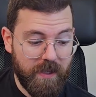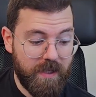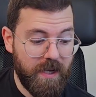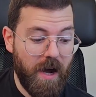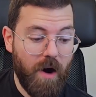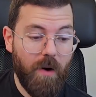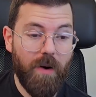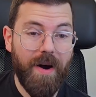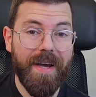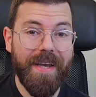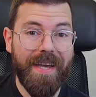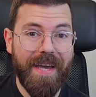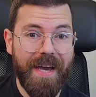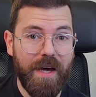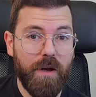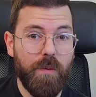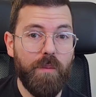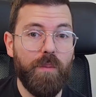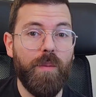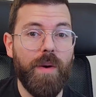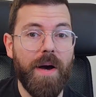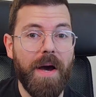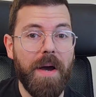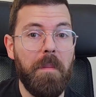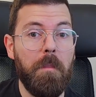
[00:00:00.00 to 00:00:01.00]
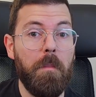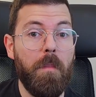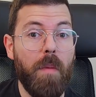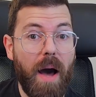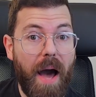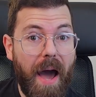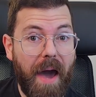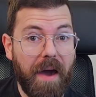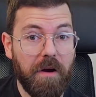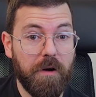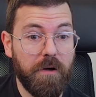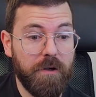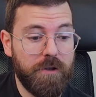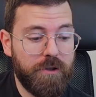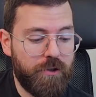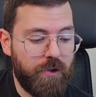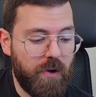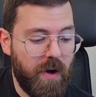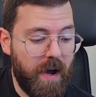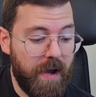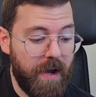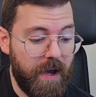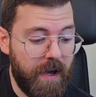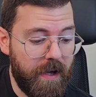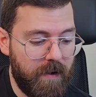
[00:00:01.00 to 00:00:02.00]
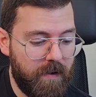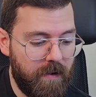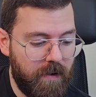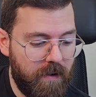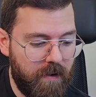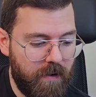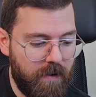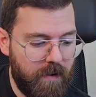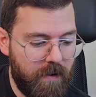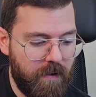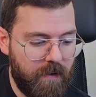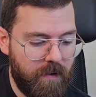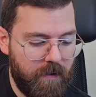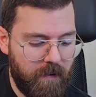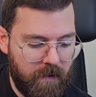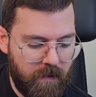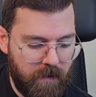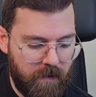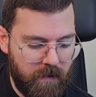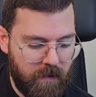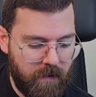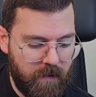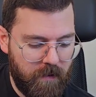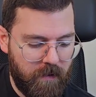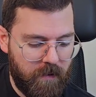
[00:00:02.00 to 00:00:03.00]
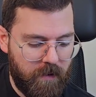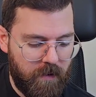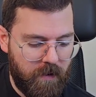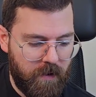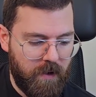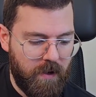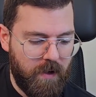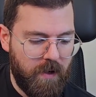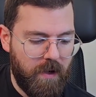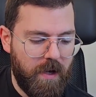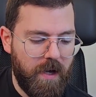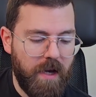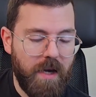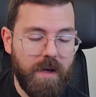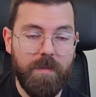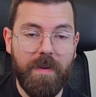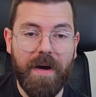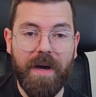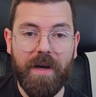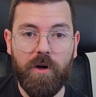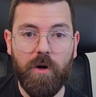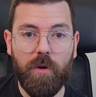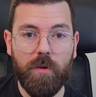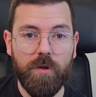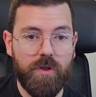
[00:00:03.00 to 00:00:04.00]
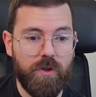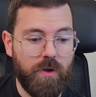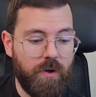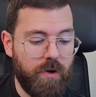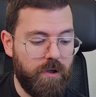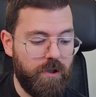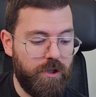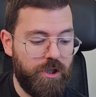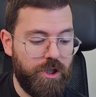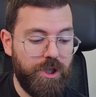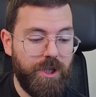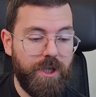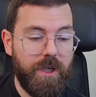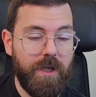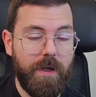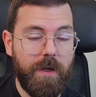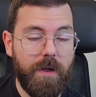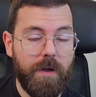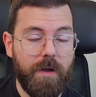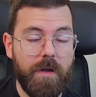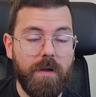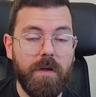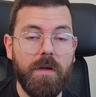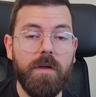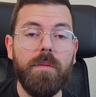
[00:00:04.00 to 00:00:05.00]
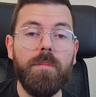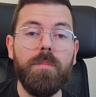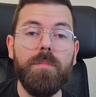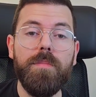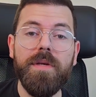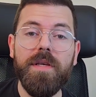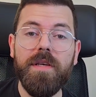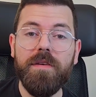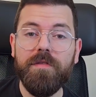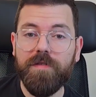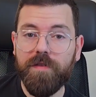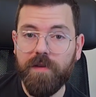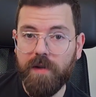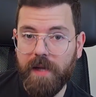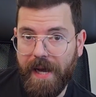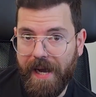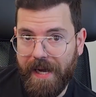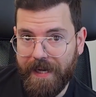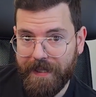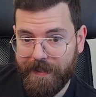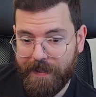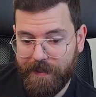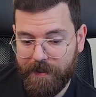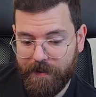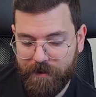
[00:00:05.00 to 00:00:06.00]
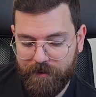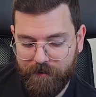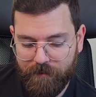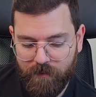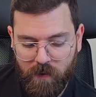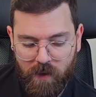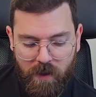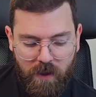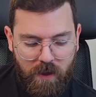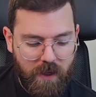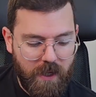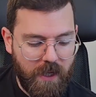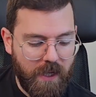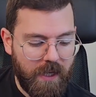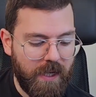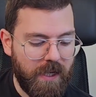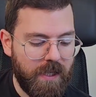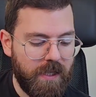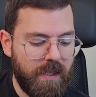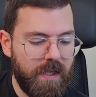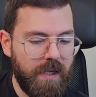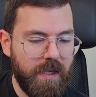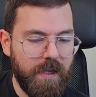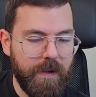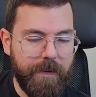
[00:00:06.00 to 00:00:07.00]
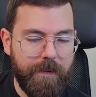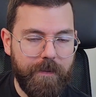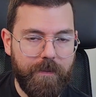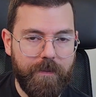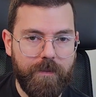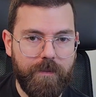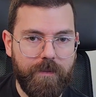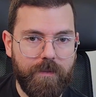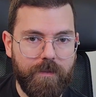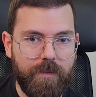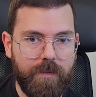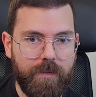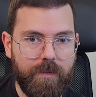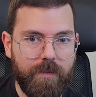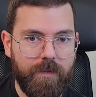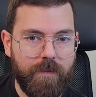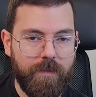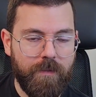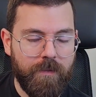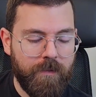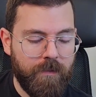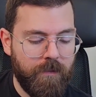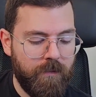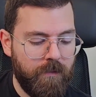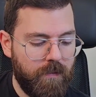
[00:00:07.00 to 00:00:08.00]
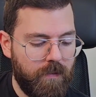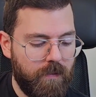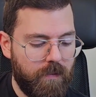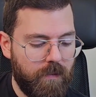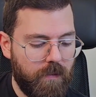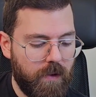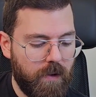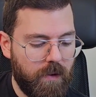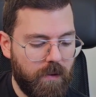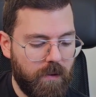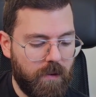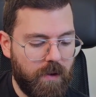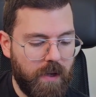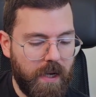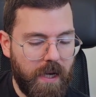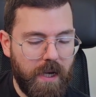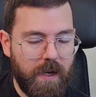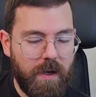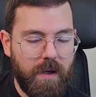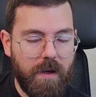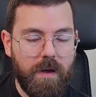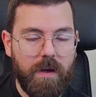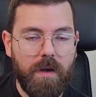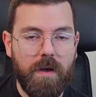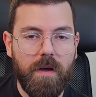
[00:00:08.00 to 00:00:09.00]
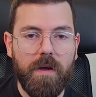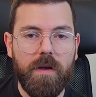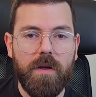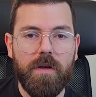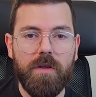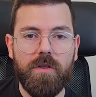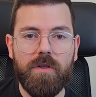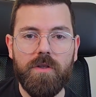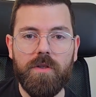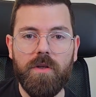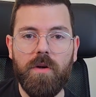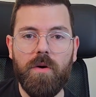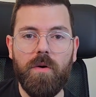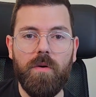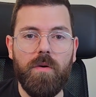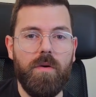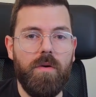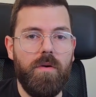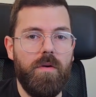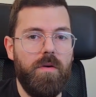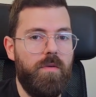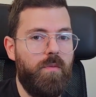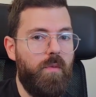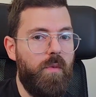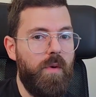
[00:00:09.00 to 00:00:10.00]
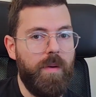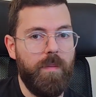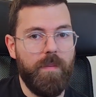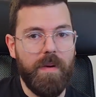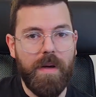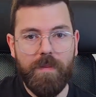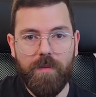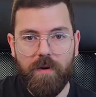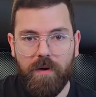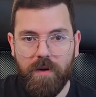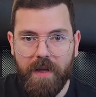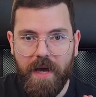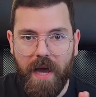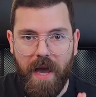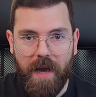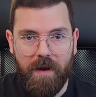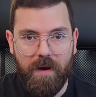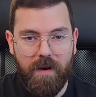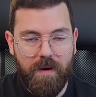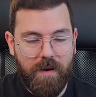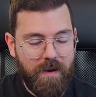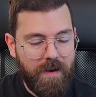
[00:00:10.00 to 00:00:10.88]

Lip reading: that's how I get my minor triad. And my notes are G, B flat, and then D. Okay, so remember that